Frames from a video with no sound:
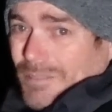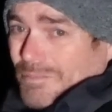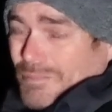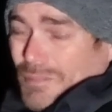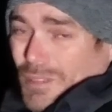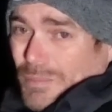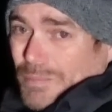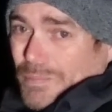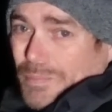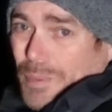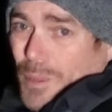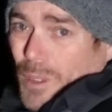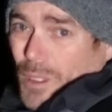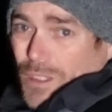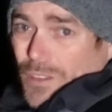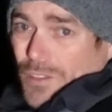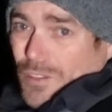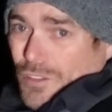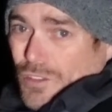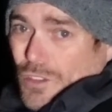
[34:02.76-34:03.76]
The
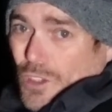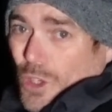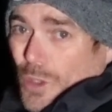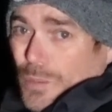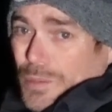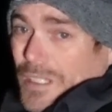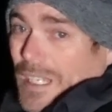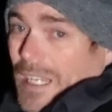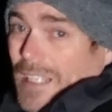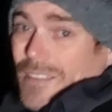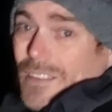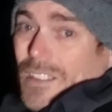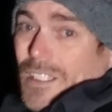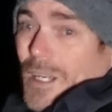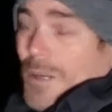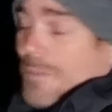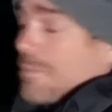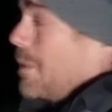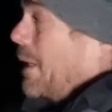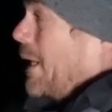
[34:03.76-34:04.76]
bite stopped, it hasn't
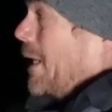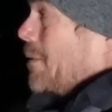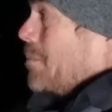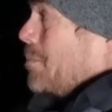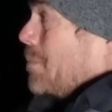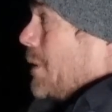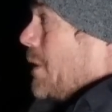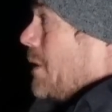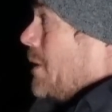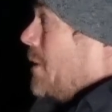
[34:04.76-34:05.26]
come back, but